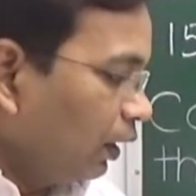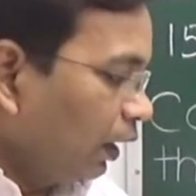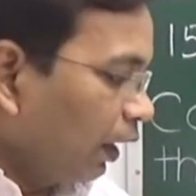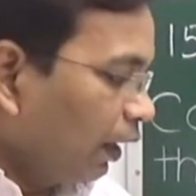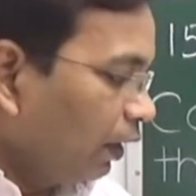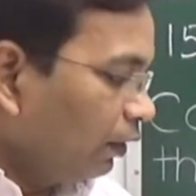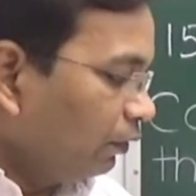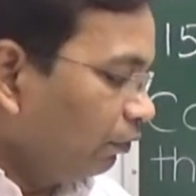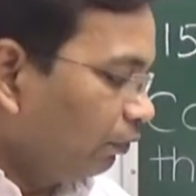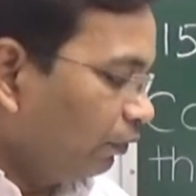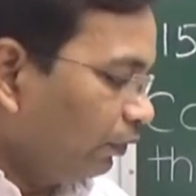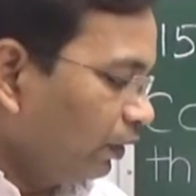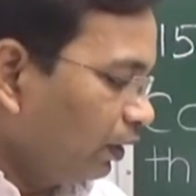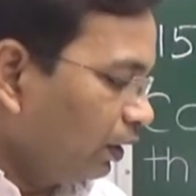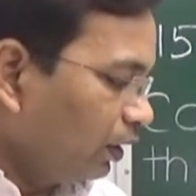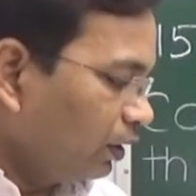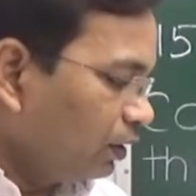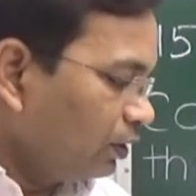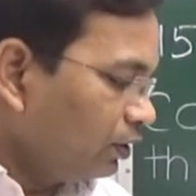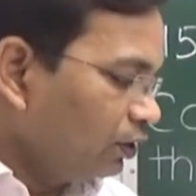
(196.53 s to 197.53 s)
and
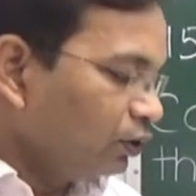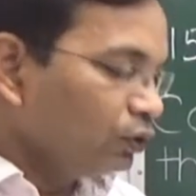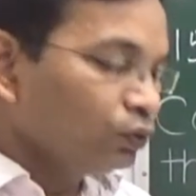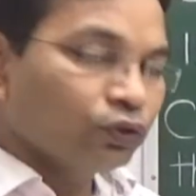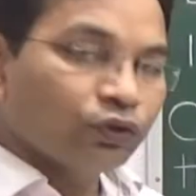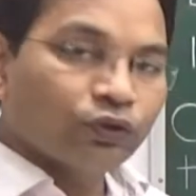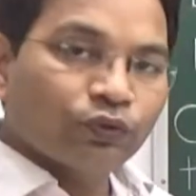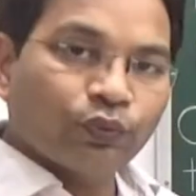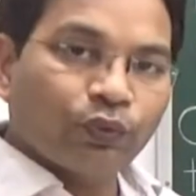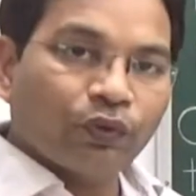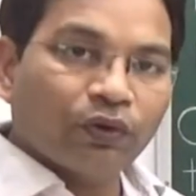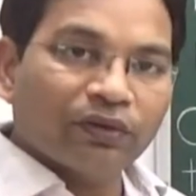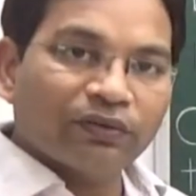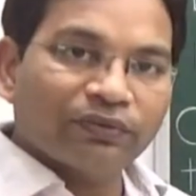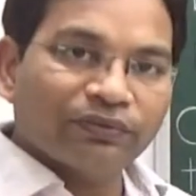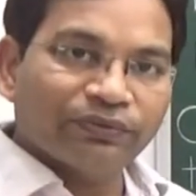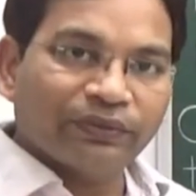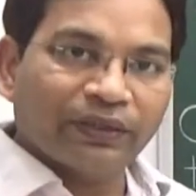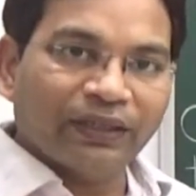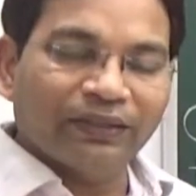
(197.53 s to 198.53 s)
V is used for
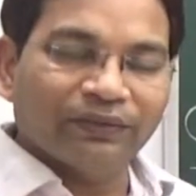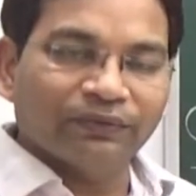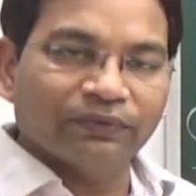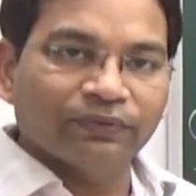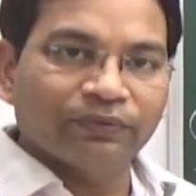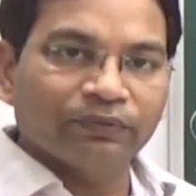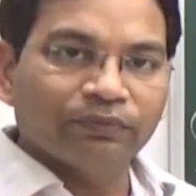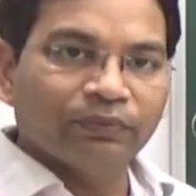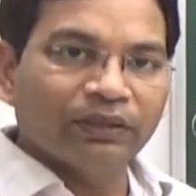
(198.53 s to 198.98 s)
5.